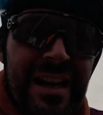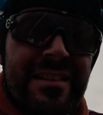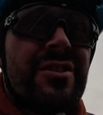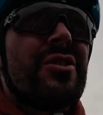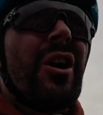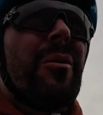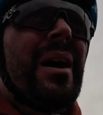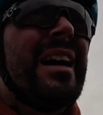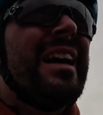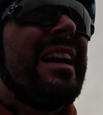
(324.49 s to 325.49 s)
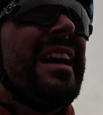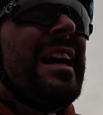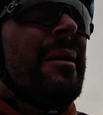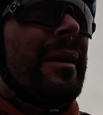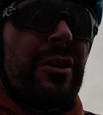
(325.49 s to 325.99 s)
had to stop.
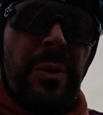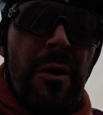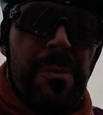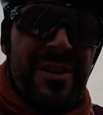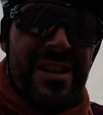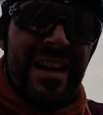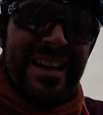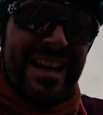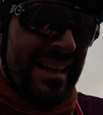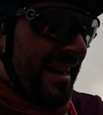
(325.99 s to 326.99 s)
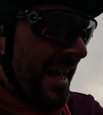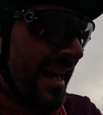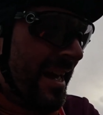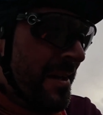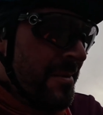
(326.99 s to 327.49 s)
I'm in a 12% gradient.
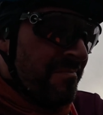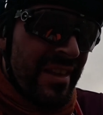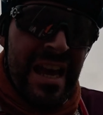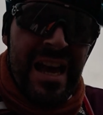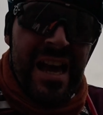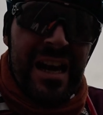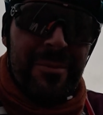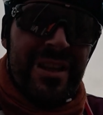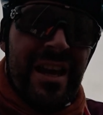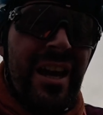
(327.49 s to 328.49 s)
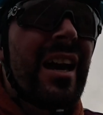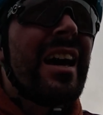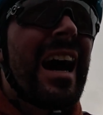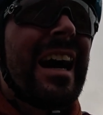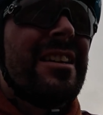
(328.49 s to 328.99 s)
I'm in the
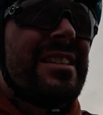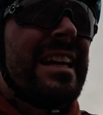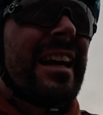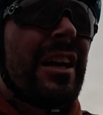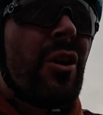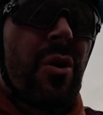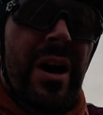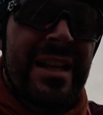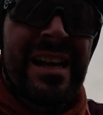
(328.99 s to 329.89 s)
highest gear I can go in.